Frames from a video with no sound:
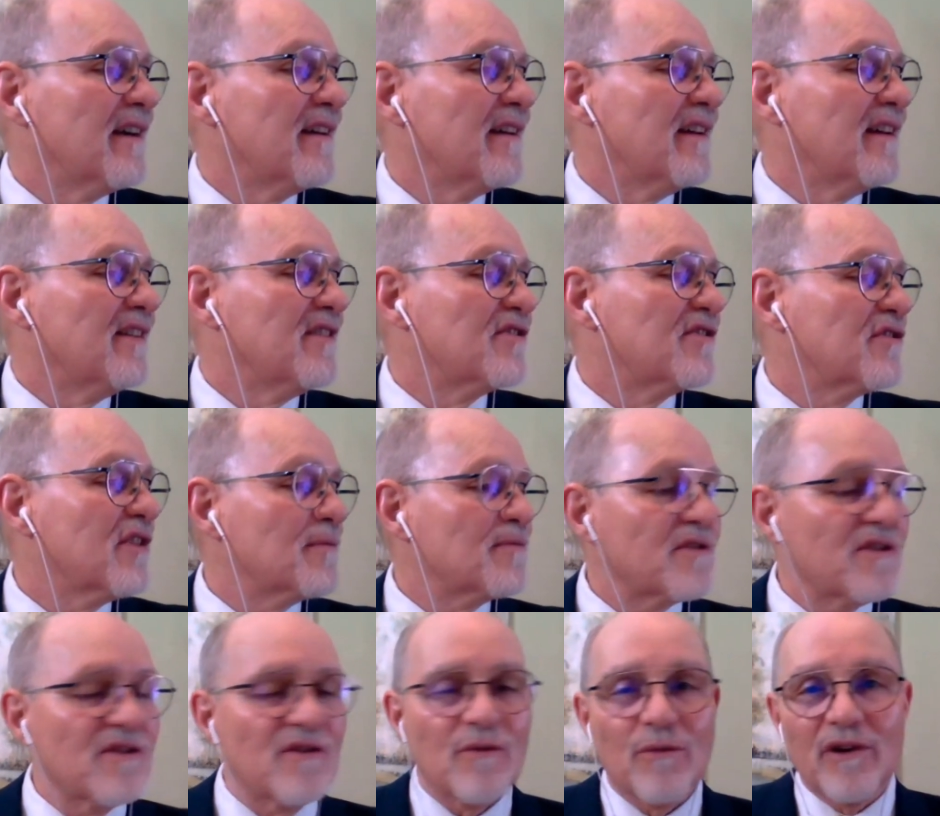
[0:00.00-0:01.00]
in
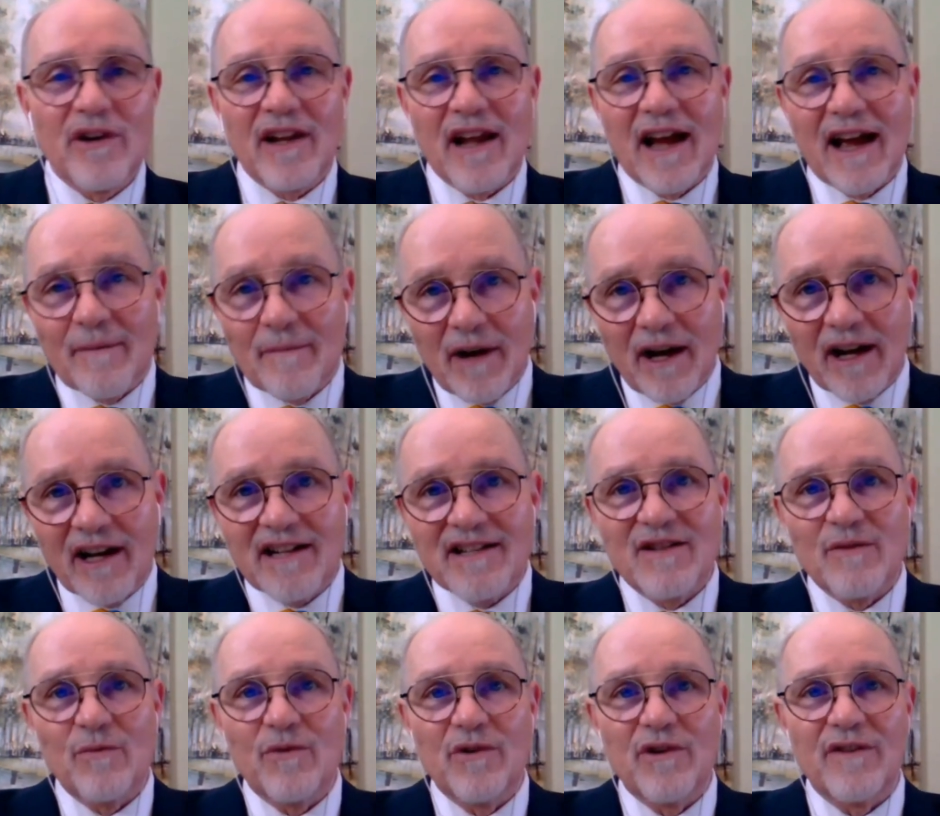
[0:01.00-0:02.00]
Scripture, the Word of God among us,
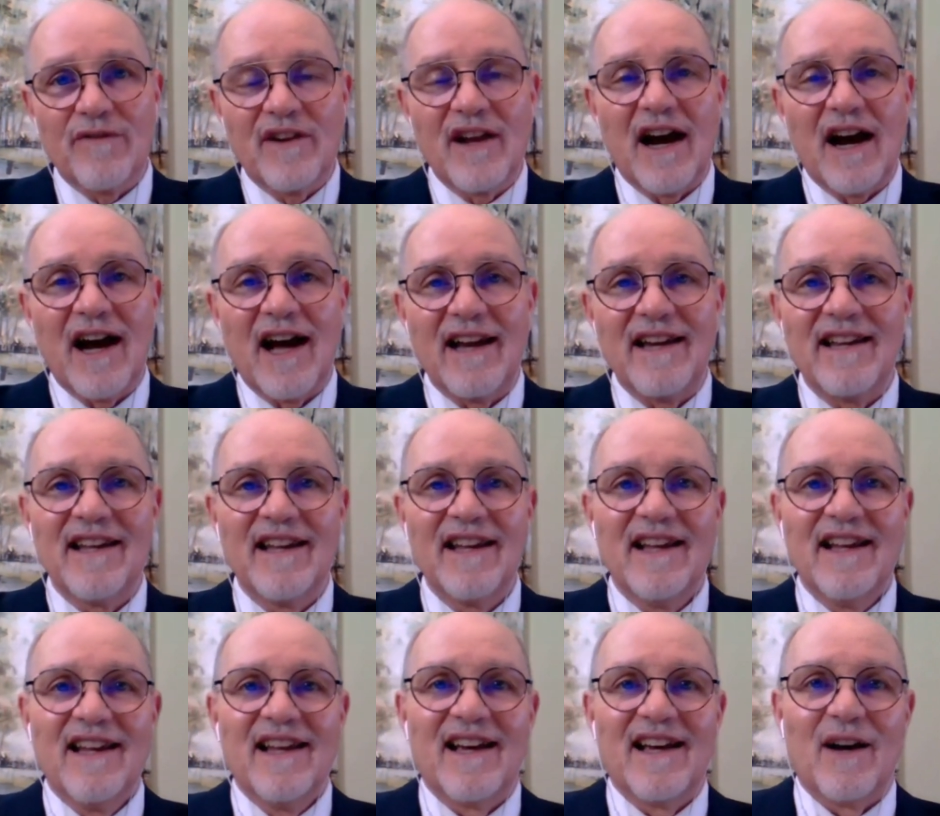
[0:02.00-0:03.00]
the Word of God
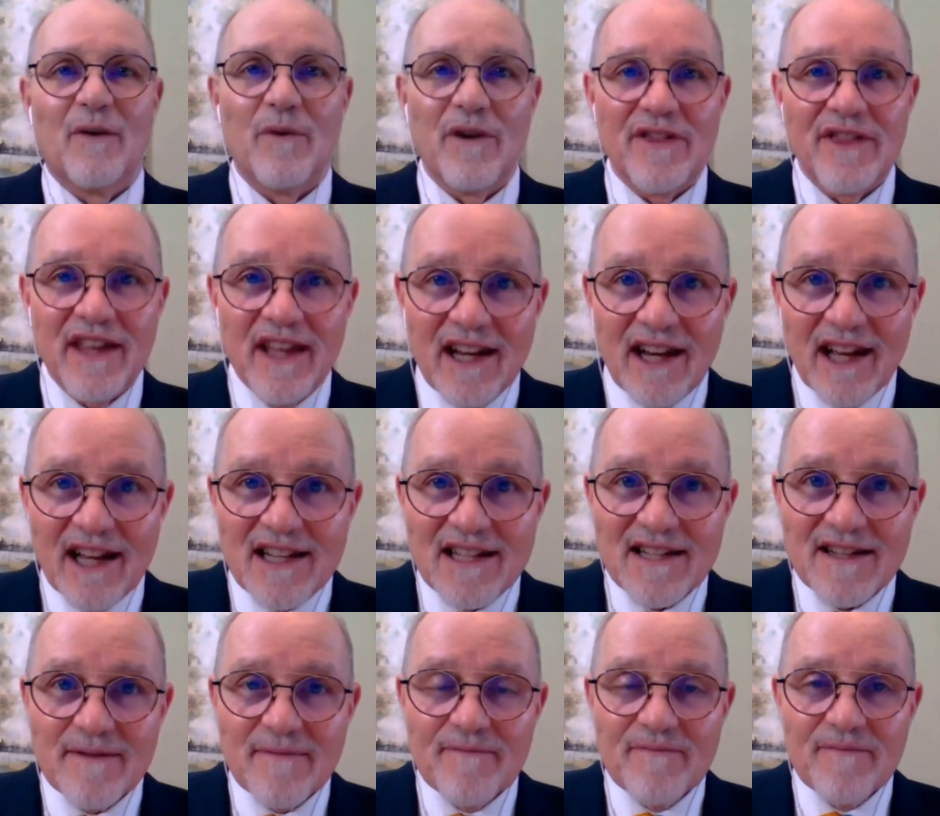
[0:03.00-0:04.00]
within us,